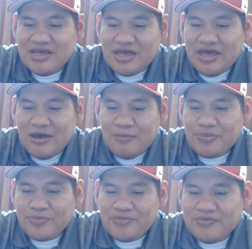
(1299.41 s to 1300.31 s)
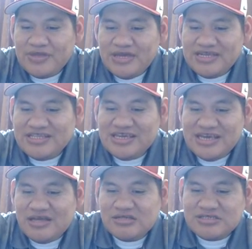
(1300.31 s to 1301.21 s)
Yeah.
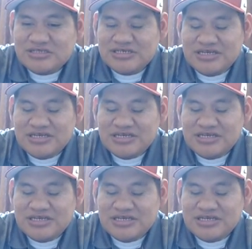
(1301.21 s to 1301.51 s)
Anything else?